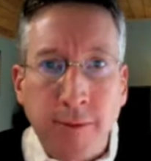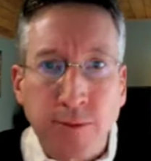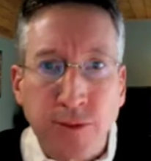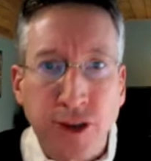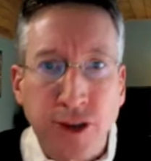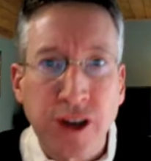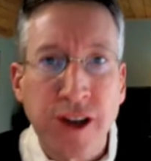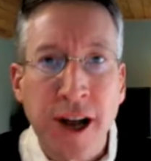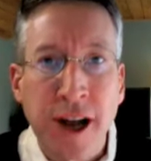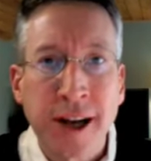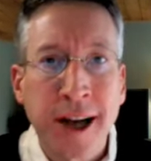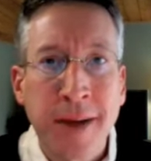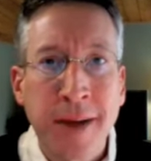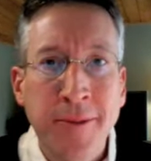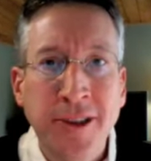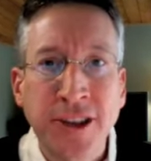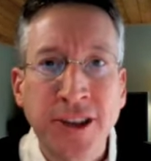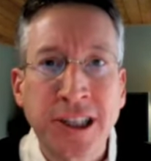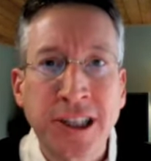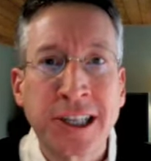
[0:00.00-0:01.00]
So that got
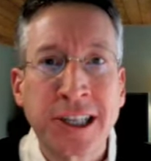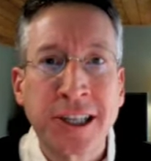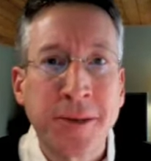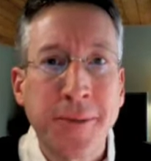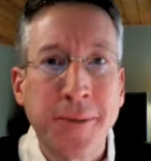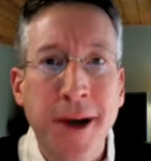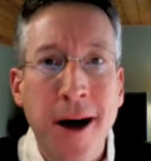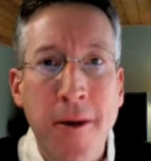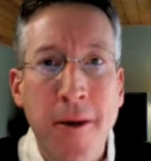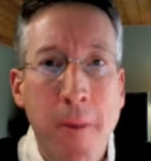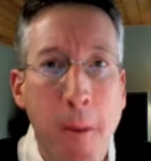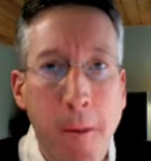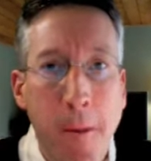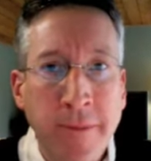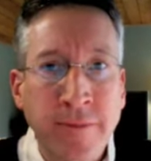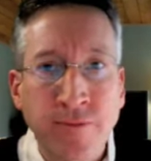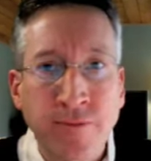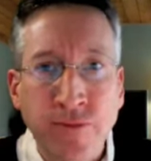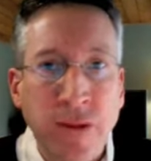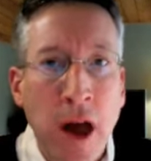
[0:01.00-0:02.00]
me thinking about
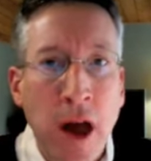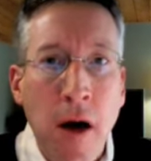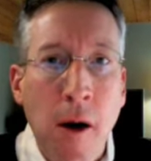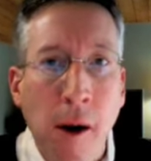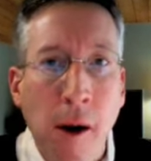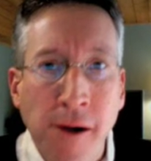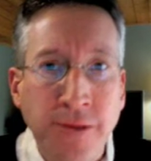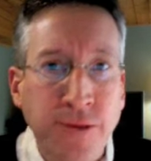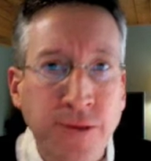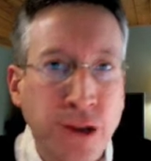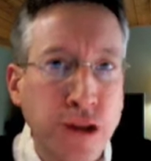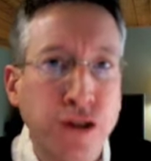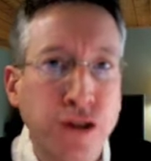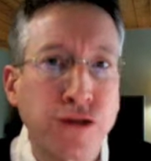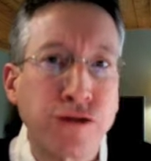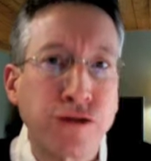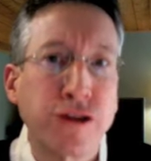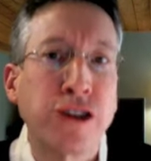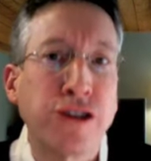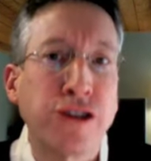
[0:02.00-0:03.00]

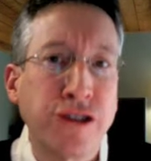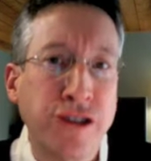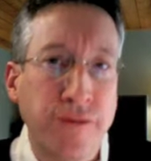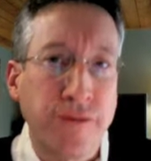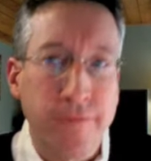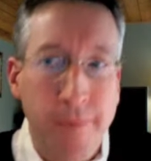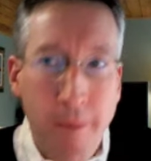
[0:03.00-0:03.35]
nutrition.